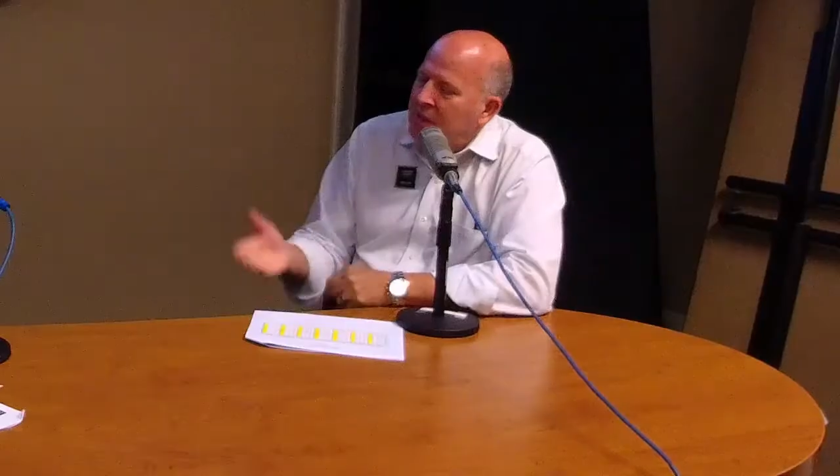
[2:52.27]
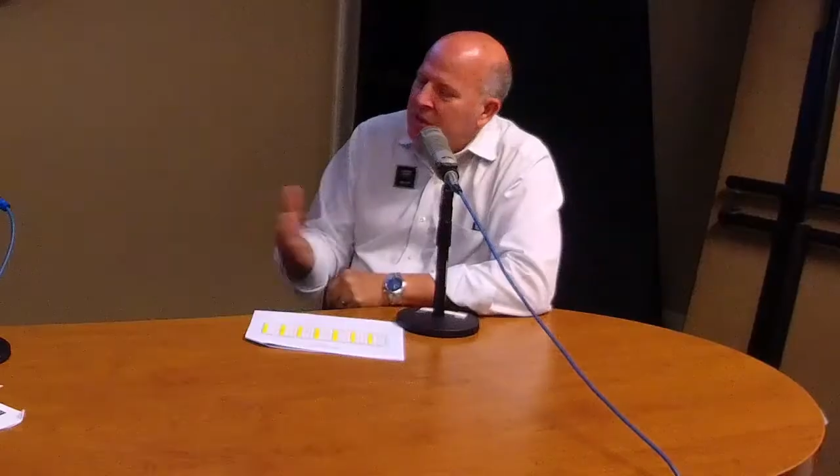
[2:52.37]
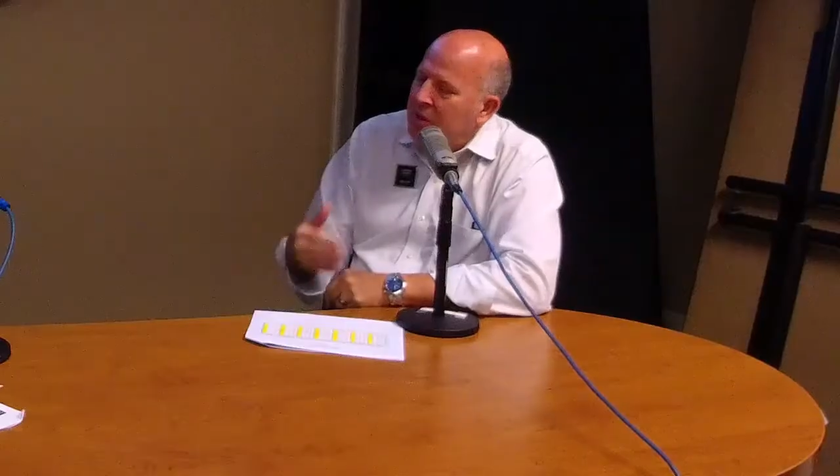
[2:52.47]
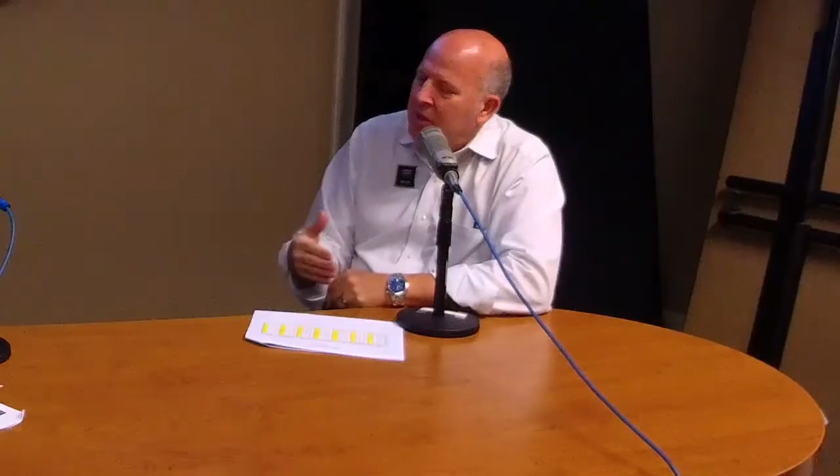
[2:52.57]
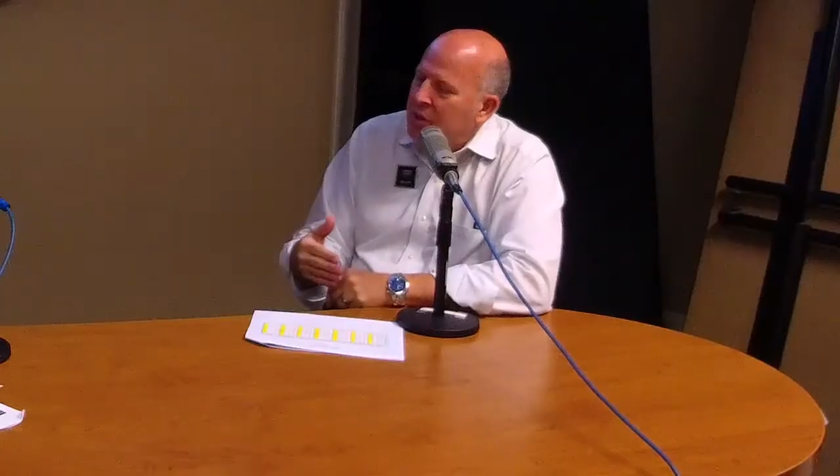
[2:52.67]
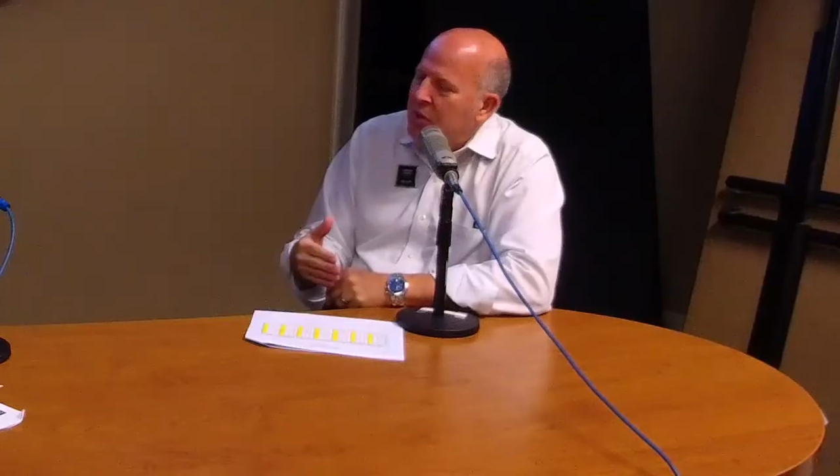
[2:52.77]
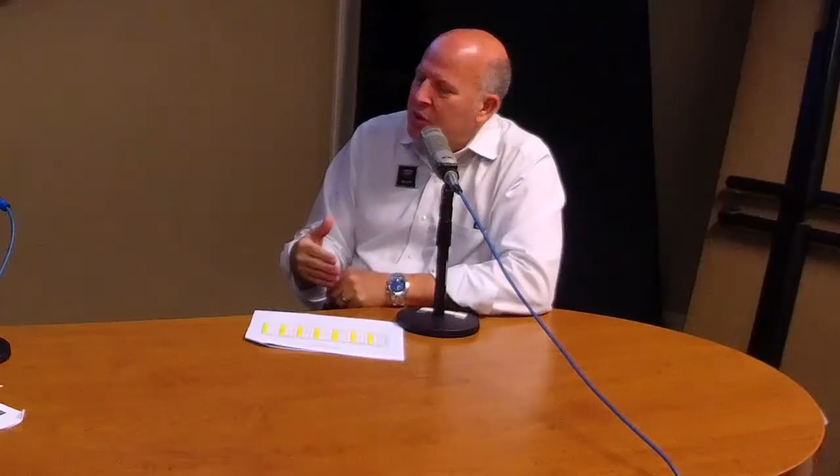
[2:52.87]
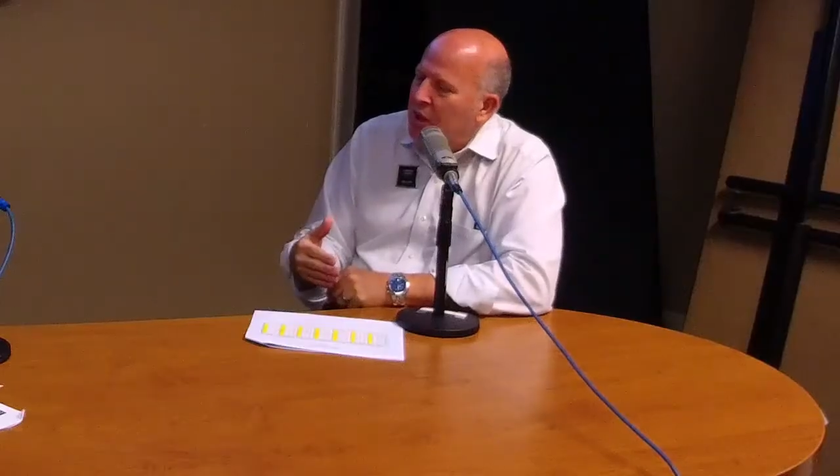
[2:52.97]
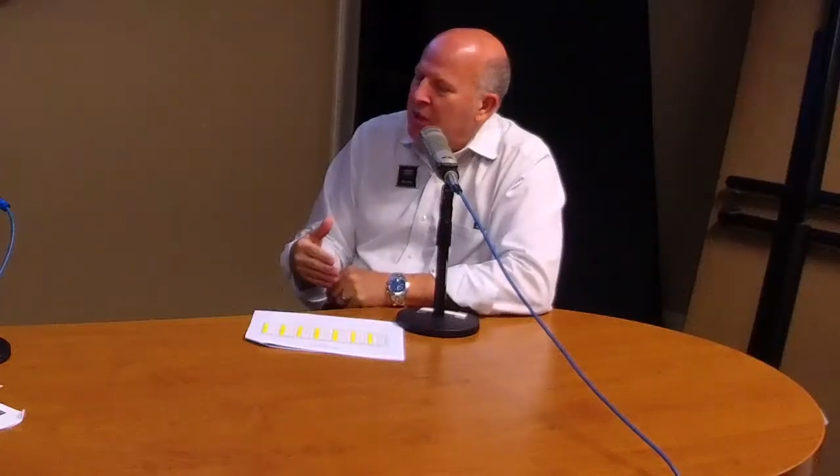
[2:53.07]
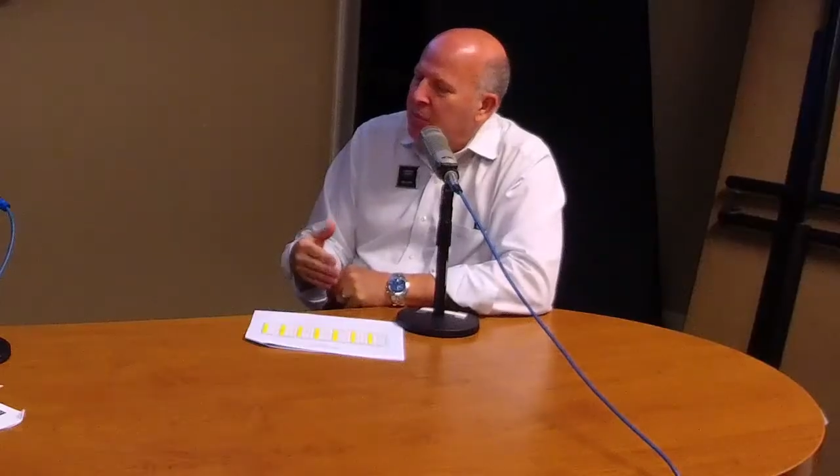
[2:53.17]
this
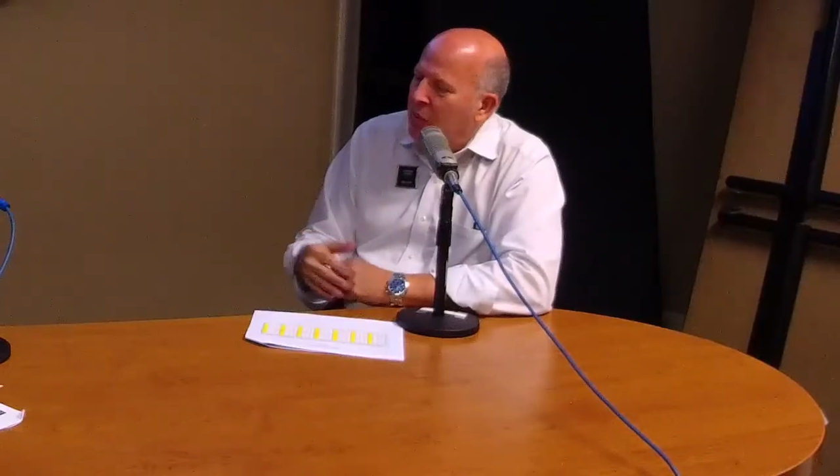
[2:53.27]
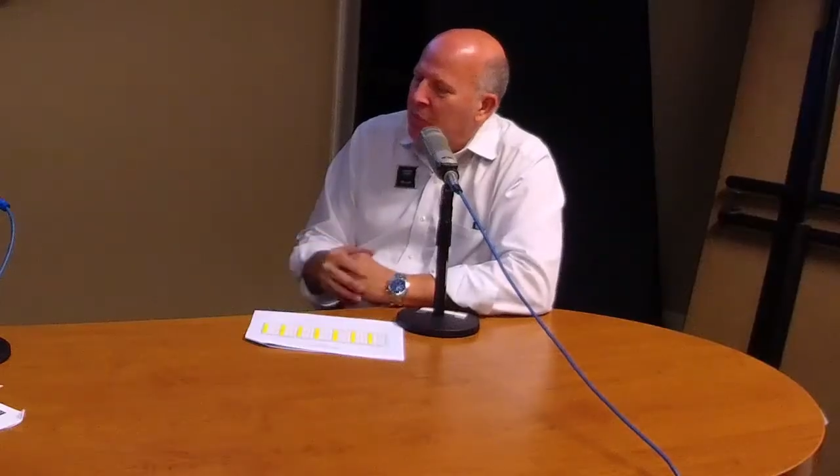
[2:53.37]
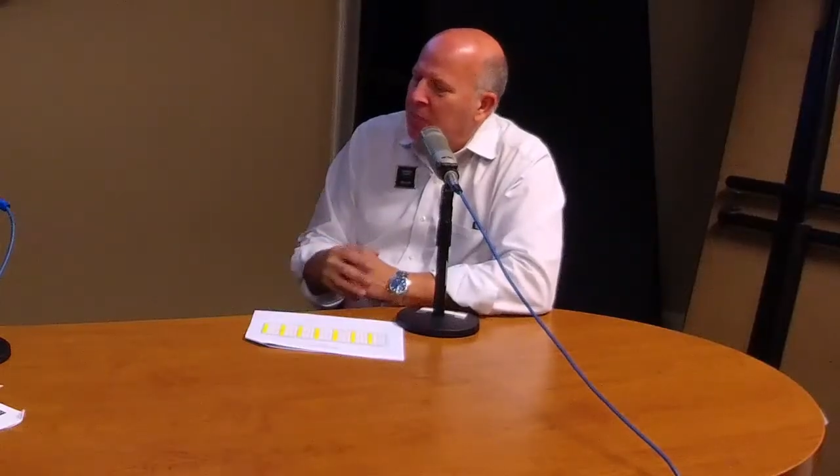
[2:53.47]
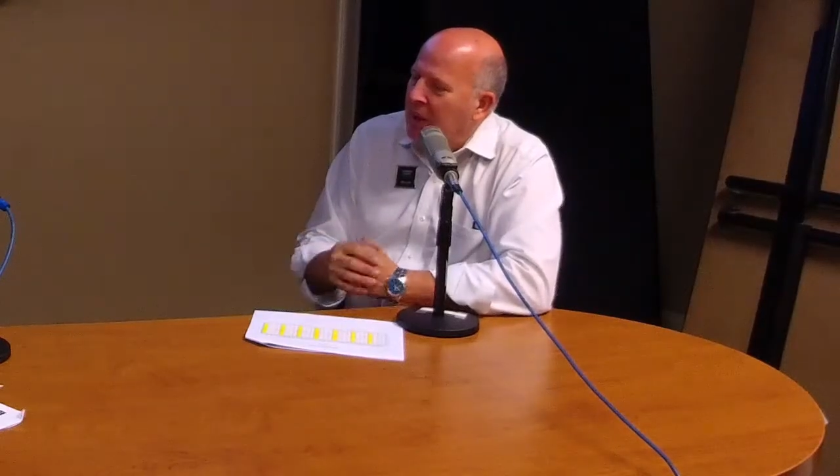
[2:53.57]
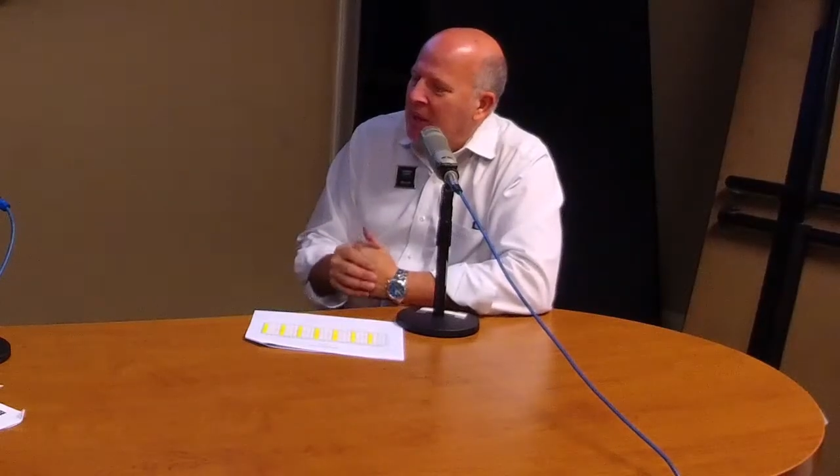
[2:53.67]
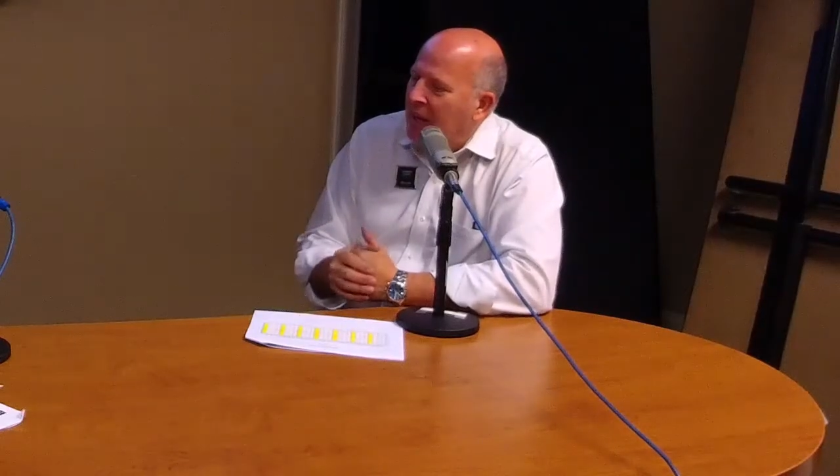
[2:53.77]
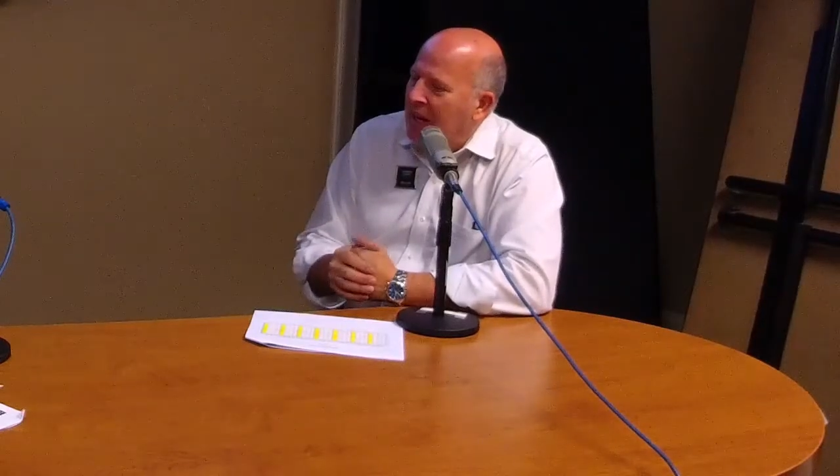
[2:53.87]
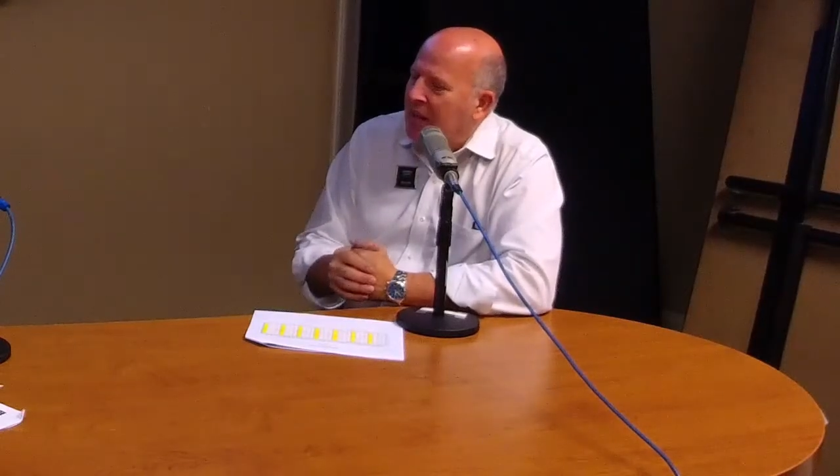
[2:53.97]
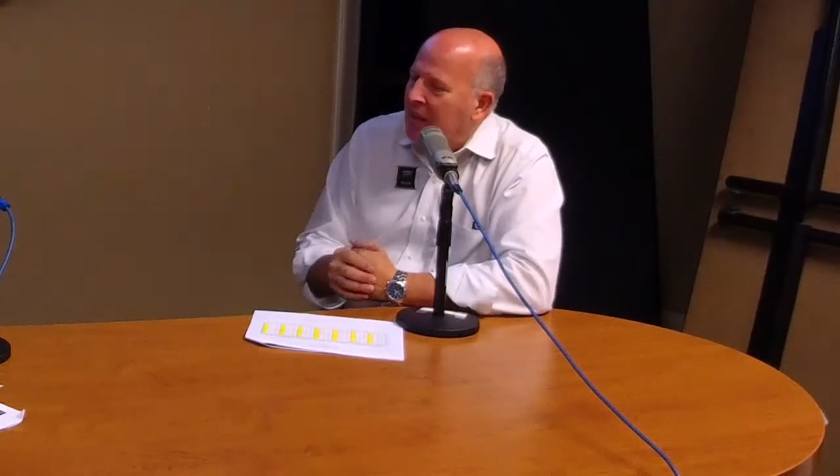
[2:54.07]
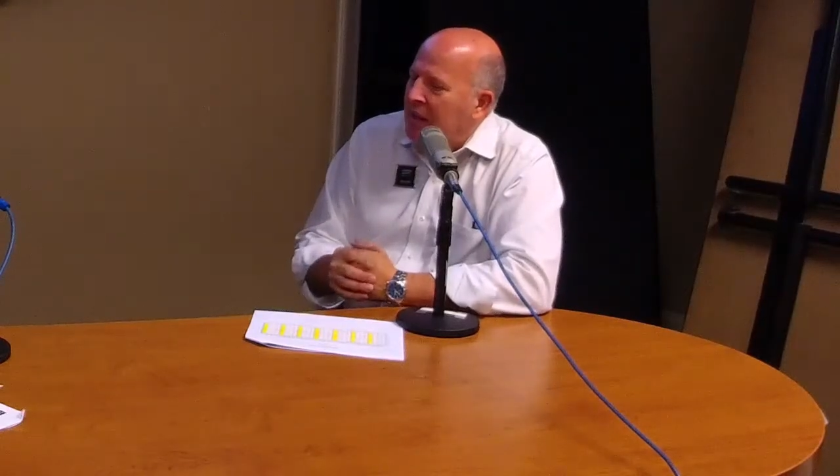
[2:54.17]
adjustment will be like